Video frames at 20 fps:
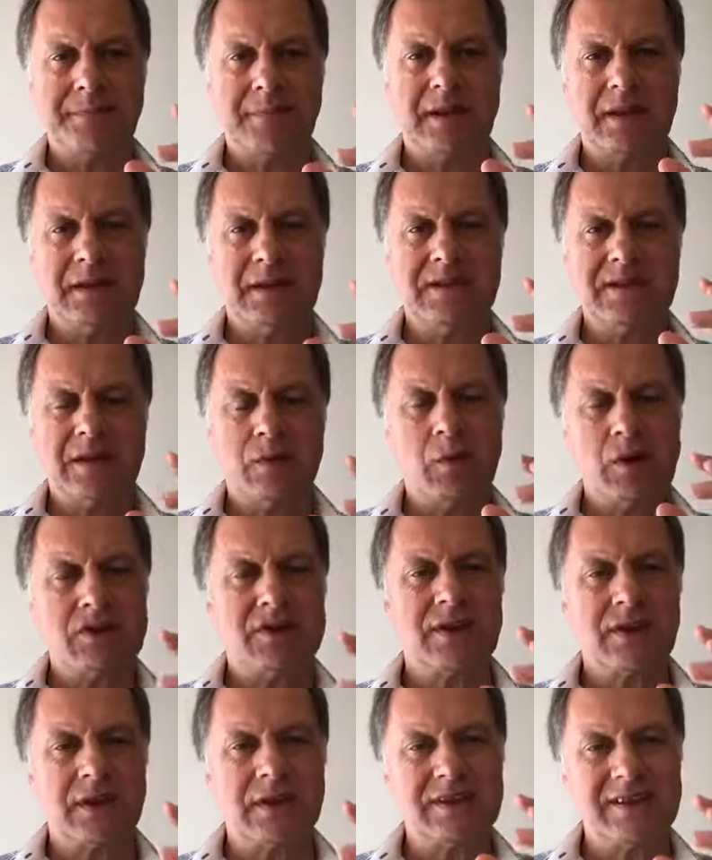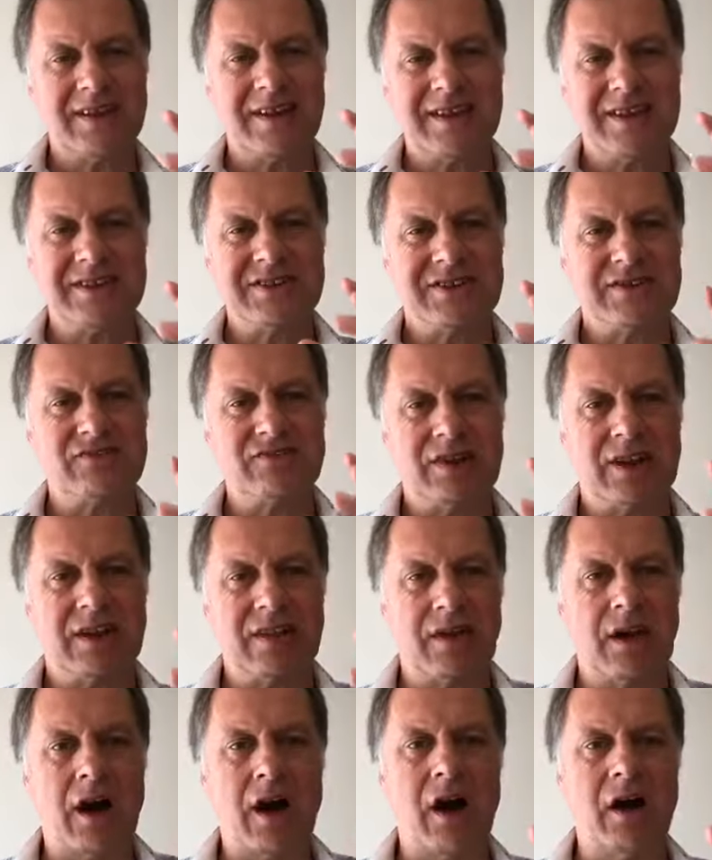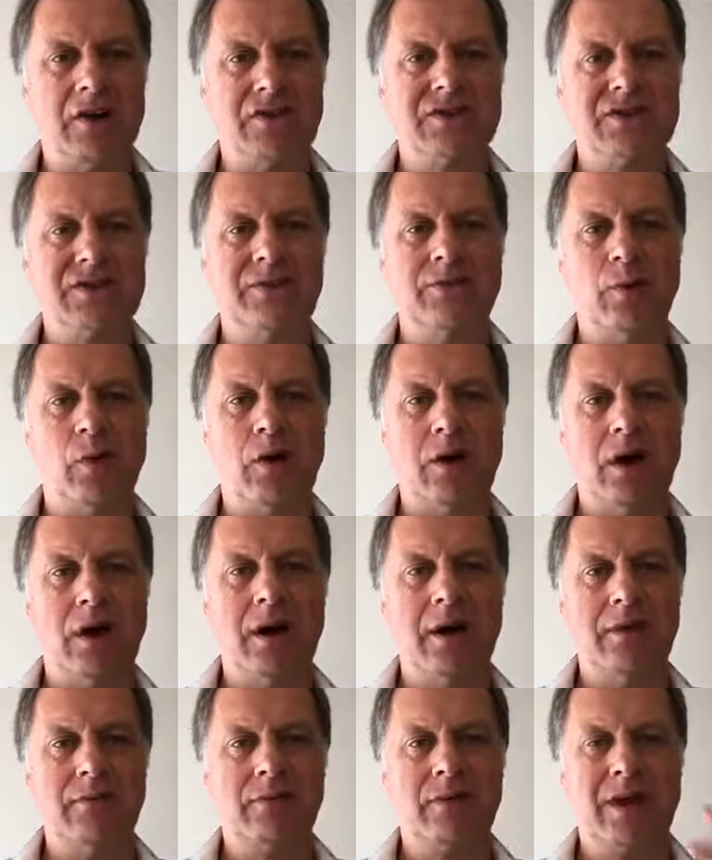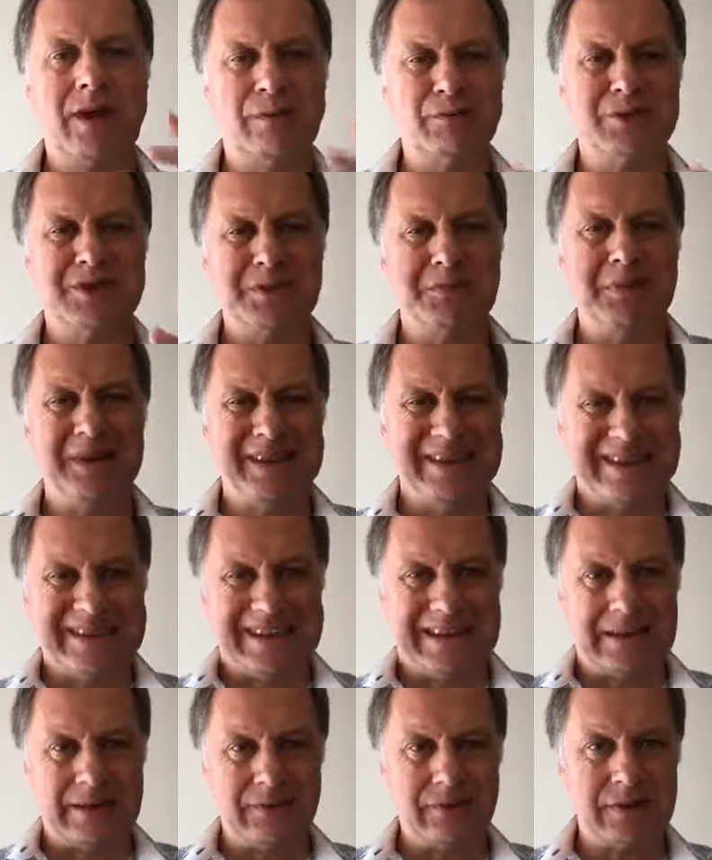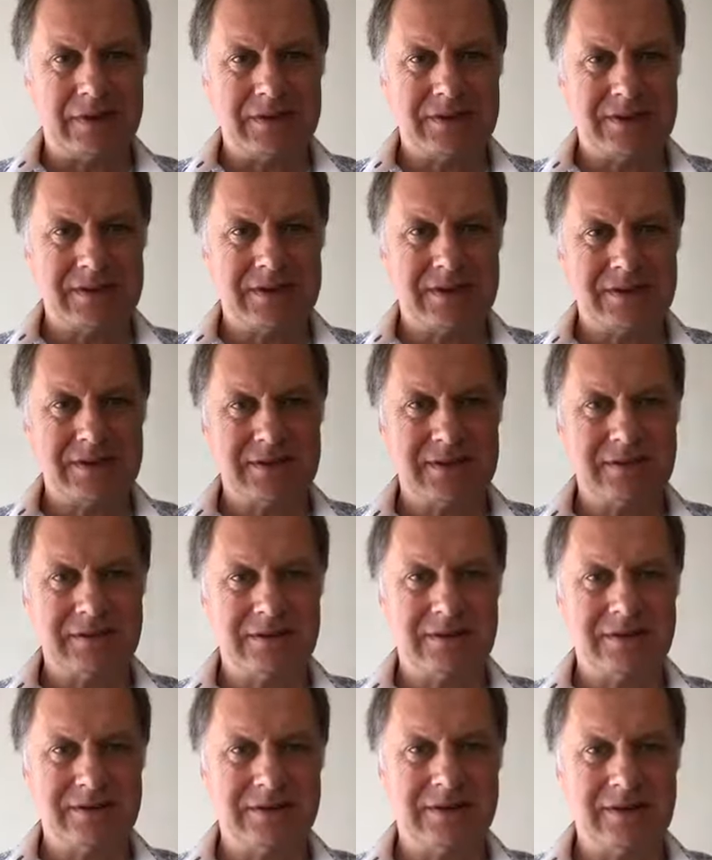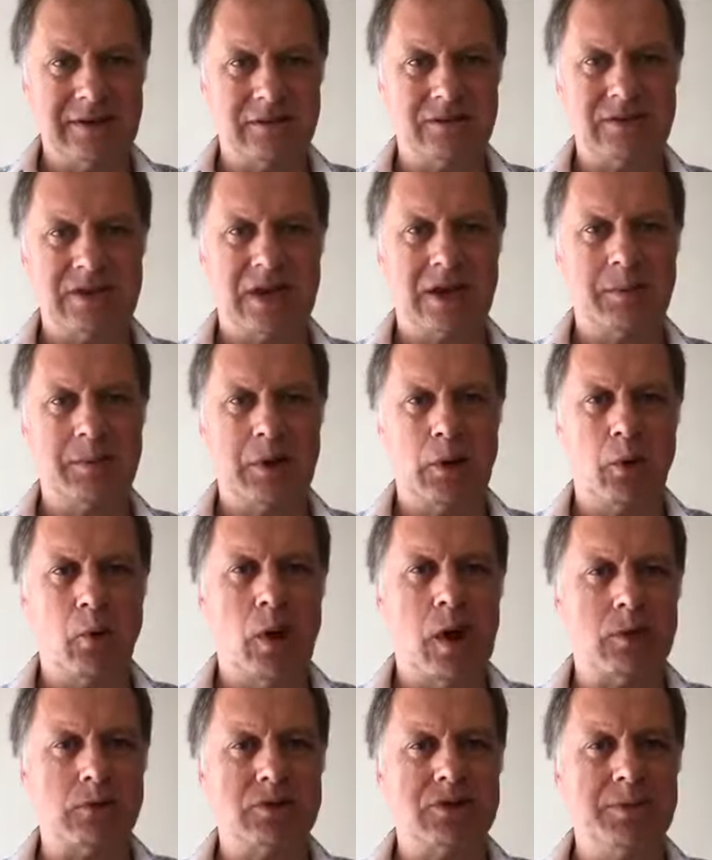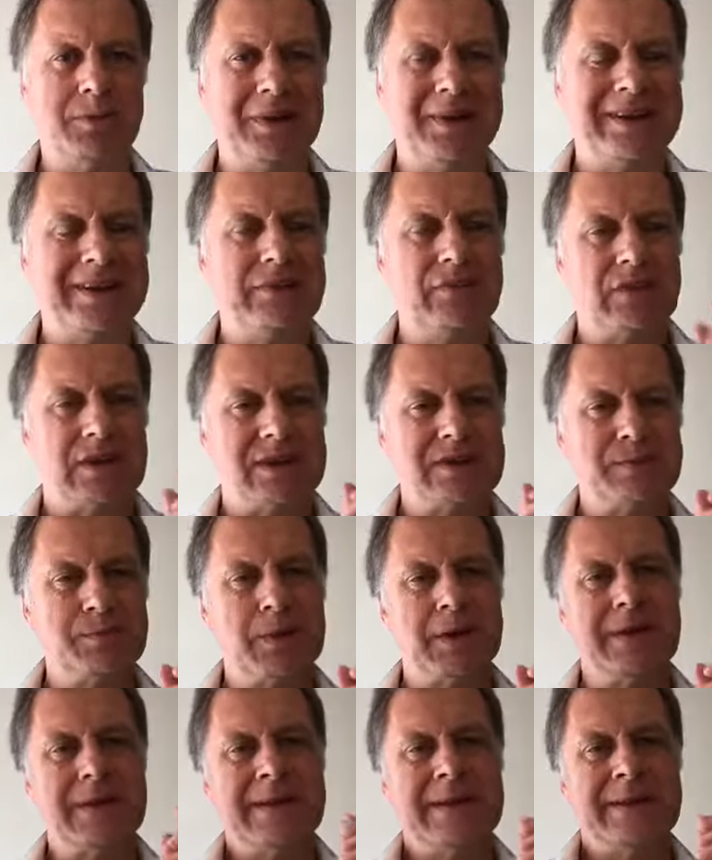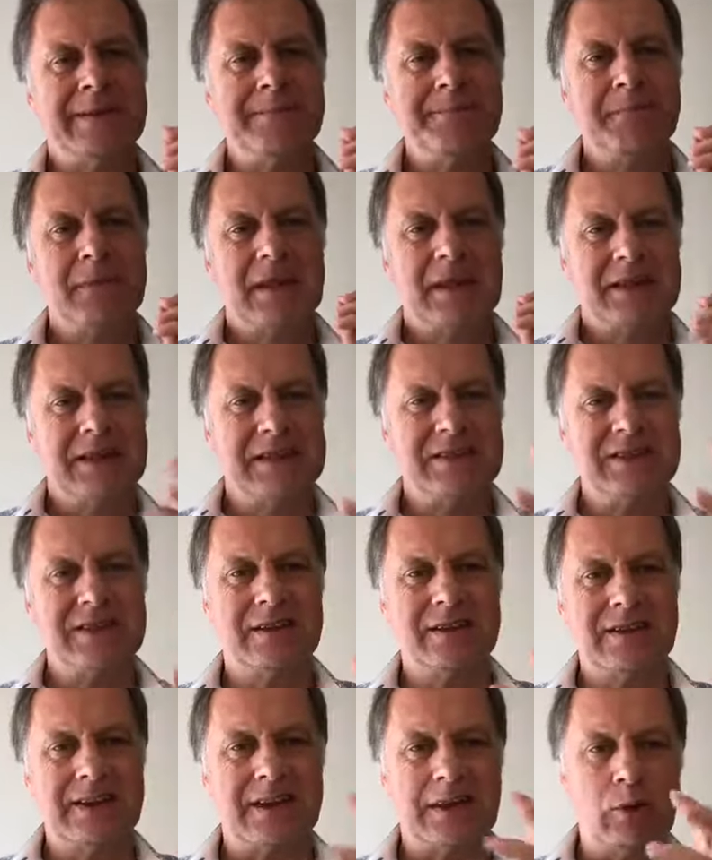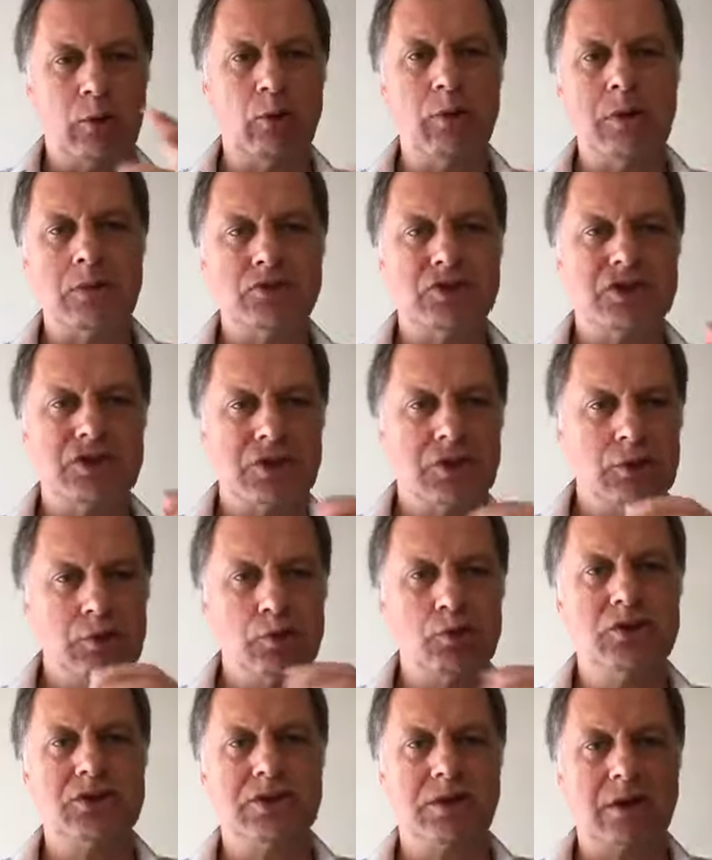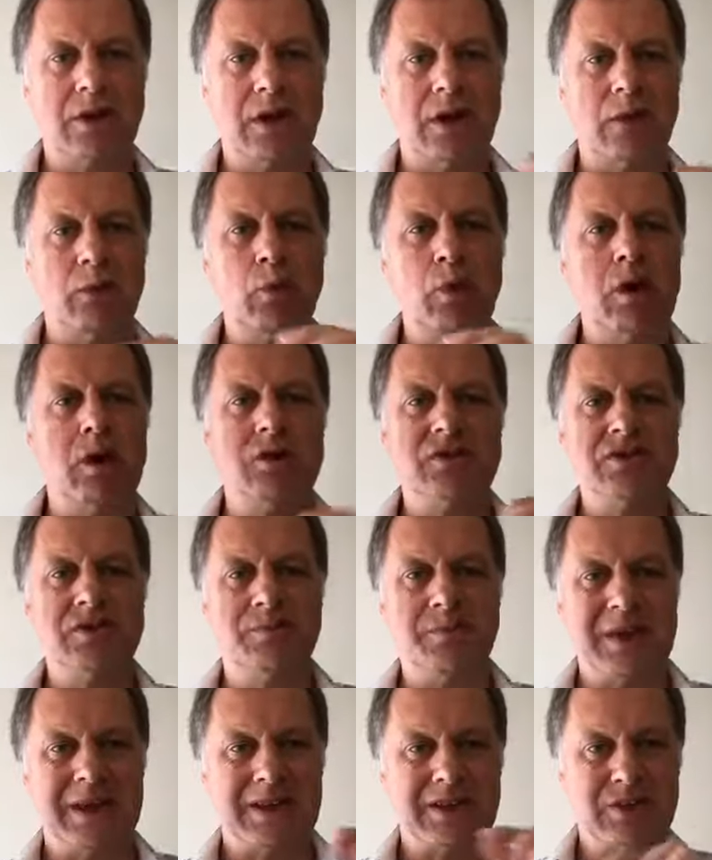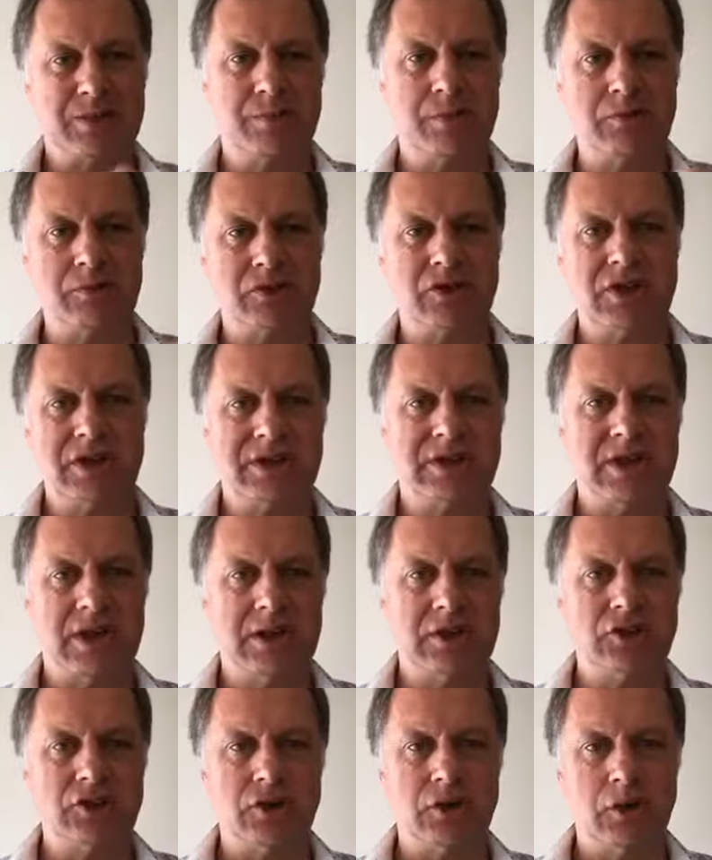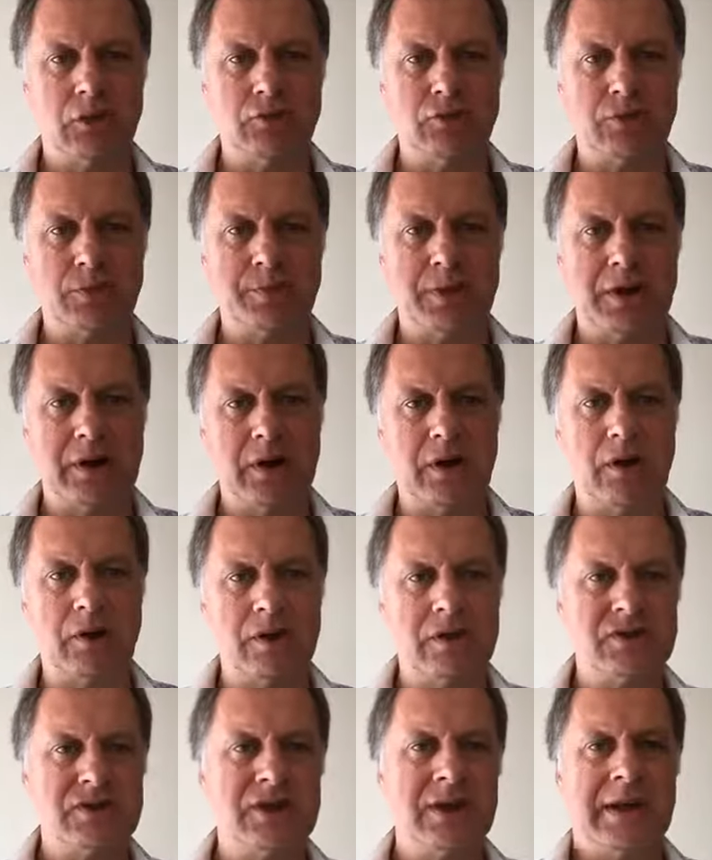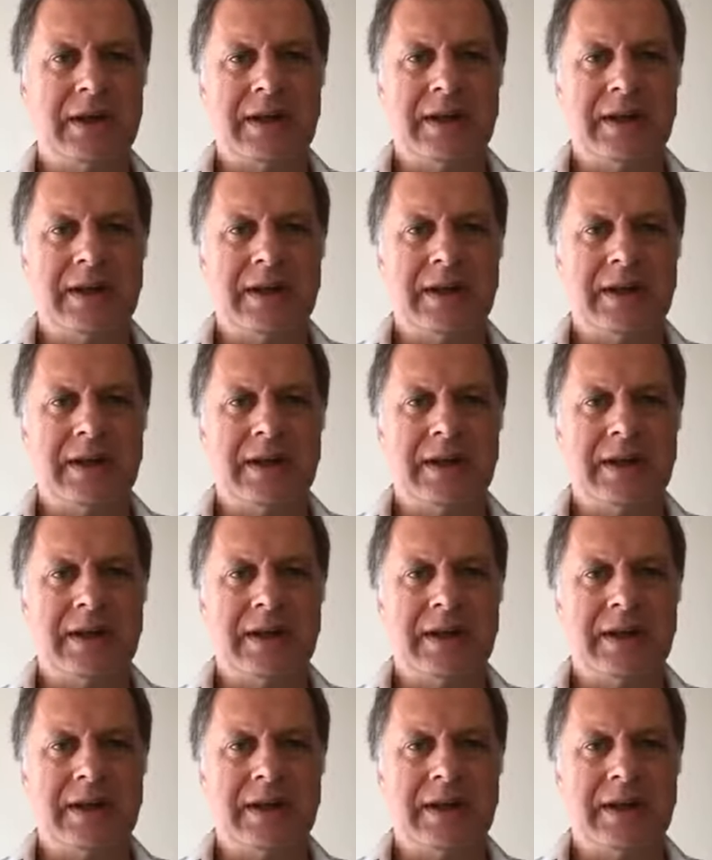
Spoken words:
in some ways I think today is really at the heart of what I've come to believe, and it's taken me a while to believe this, but here's the thing, almost to use the kind of words of being a spiritually intelligent entrepreneur, there's